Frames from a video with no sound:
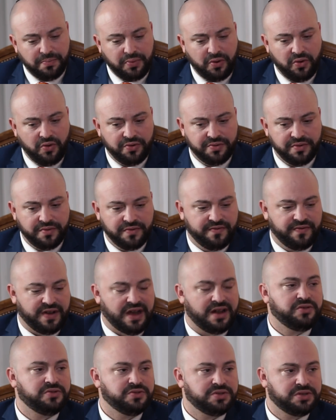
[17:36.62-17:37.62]
poor
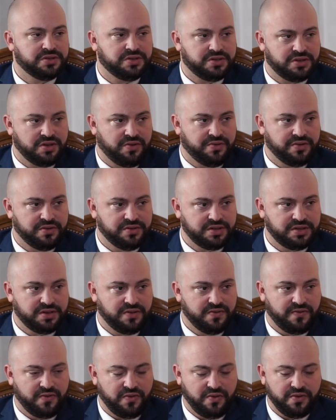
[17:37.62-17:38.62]
values and so on and
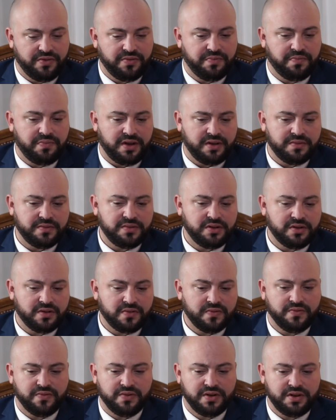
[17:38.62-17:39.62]
so forth. But
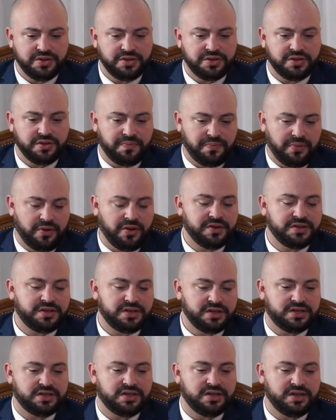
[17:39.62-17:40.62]

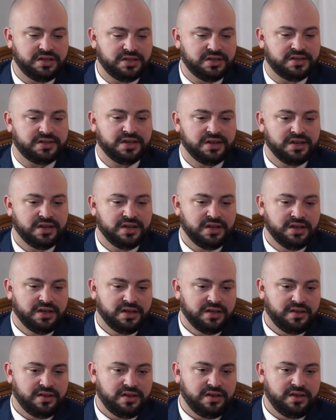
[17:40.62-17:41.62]
politics is
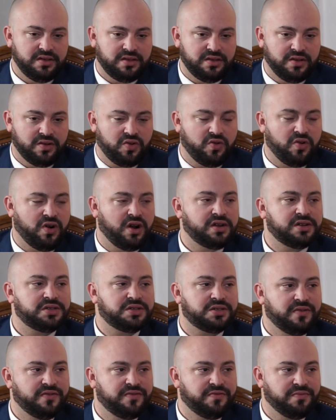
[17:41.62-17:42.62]
the
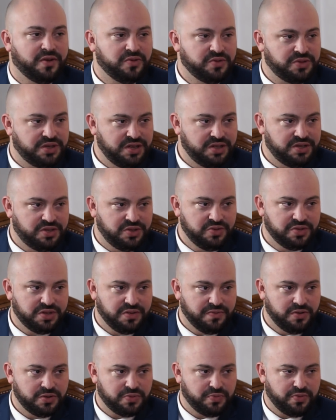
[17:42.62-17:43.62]
crux of most
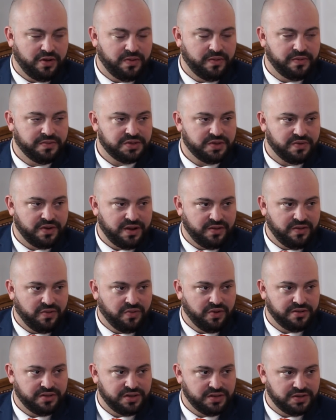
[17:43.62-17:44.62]
issues and most problems around the
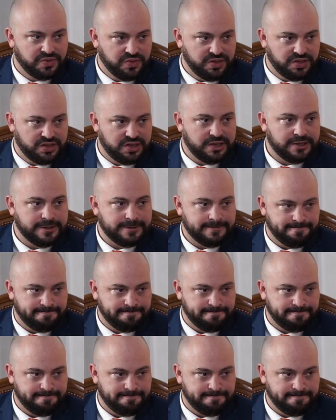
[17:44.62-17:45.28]
world, as we see.